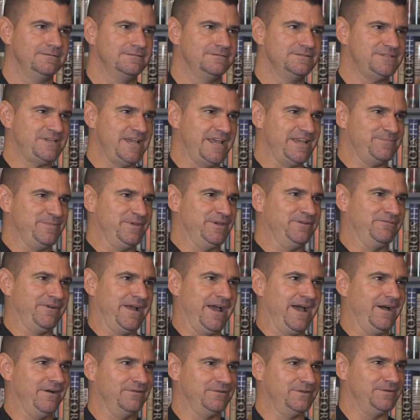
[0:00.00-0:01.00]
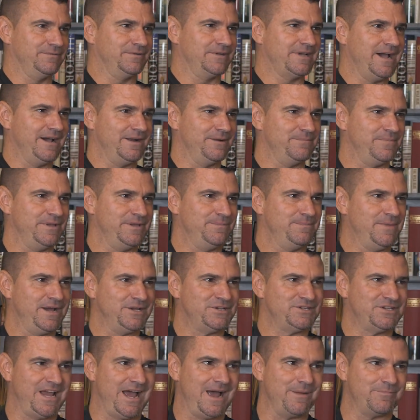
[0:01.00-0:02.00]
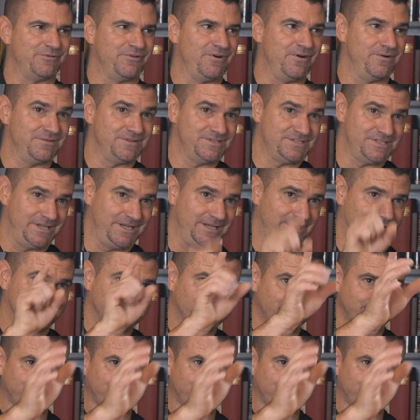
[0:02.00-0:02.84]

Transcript: take me around and kind of be my chaperone and say,